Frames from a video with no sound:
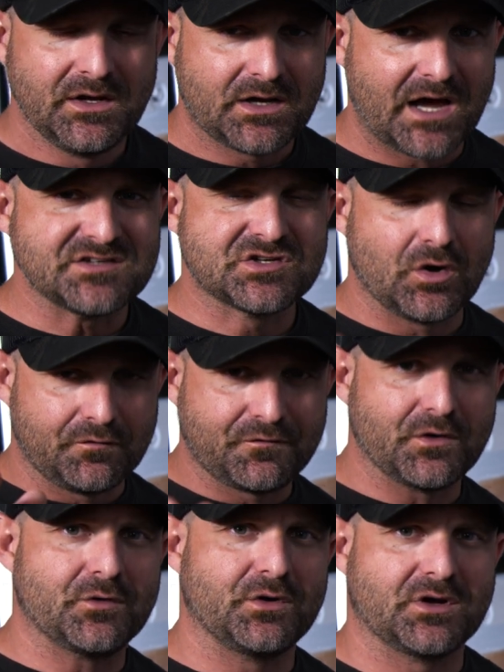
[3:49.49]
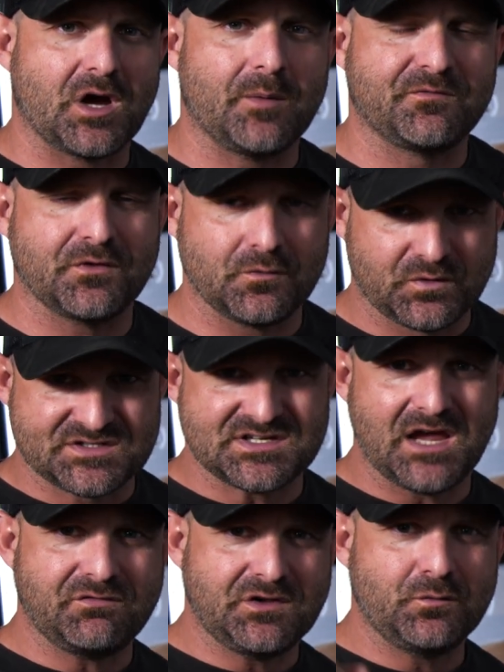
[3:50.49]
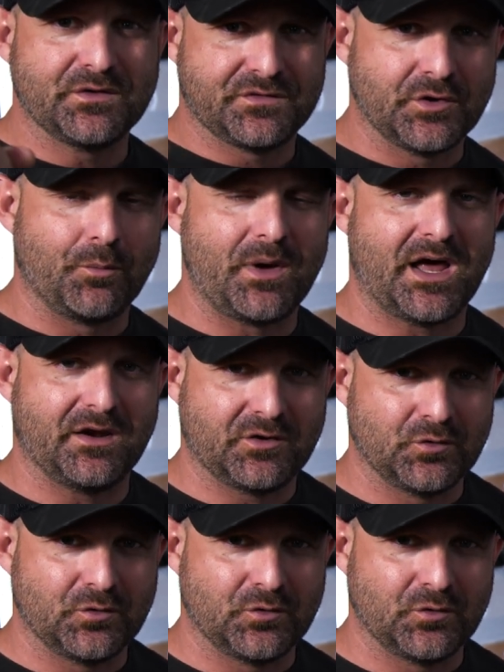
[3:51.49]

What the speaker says: Guys, go further in comfort with safety with Nomadic